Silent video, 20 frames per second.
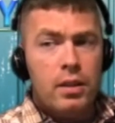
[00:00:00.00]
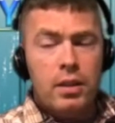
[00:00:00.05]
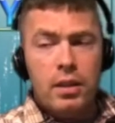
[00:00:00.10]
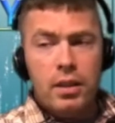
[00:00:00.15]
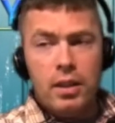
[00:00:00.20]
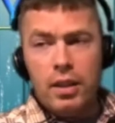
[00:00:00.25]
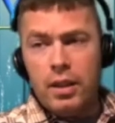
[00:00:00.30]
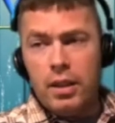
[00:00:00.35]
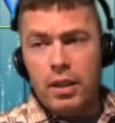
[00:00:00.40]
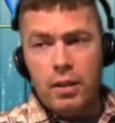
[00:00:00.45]

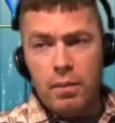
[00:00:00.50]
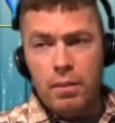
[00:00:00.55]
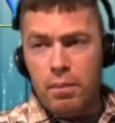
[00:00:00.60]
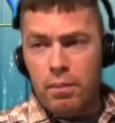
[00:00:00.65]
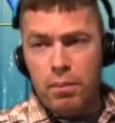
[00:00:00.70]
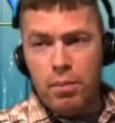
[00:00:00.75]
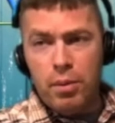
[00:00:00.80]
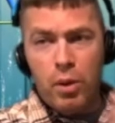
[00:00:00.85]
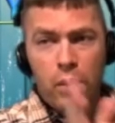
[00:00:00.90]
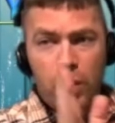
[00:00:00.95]
Again,
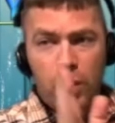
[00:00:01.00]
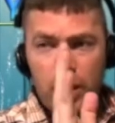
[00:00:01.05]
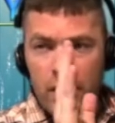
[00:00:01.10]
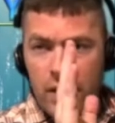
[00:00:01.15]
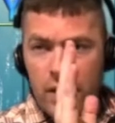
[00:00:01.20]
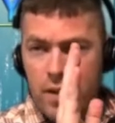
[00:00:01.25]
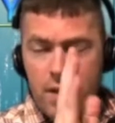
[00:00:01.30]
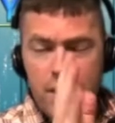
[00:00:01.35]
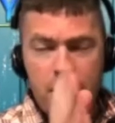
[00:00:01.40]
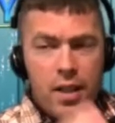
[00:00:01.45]

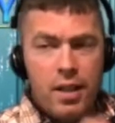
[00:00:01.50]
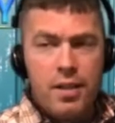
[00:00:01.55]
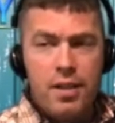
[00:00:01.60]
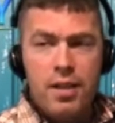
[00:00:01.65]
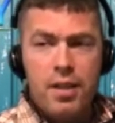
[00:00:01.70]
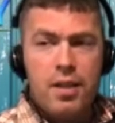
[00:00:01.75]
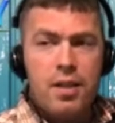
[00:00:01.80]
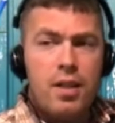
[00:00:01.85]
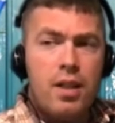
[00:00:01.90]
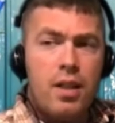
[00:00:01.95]
brokenness,
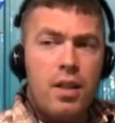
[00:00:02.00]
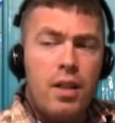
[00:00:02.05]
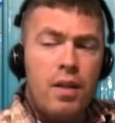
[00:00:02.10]
toxicity,